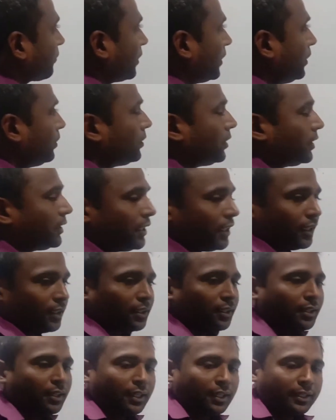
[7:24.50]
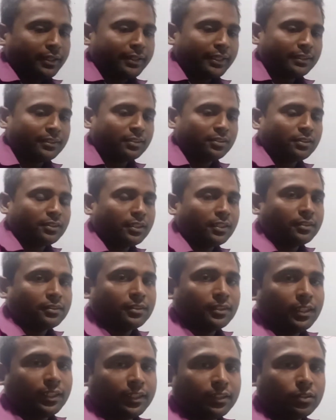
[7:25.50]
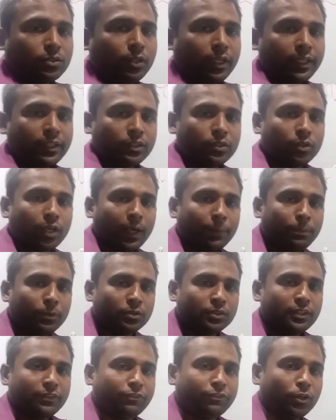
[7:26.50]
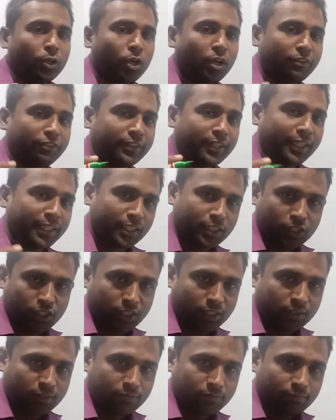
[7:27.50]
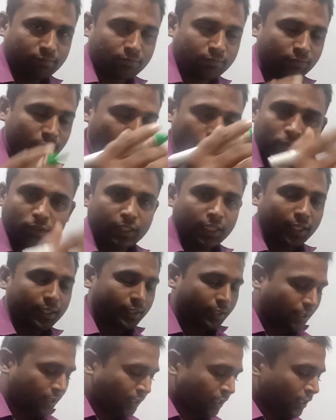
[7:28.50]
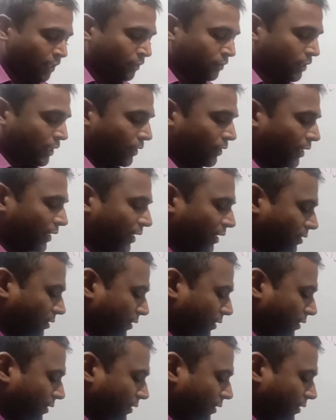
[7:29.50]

You know that resistors, it is going to oppose the flow of current. Okay. So now let us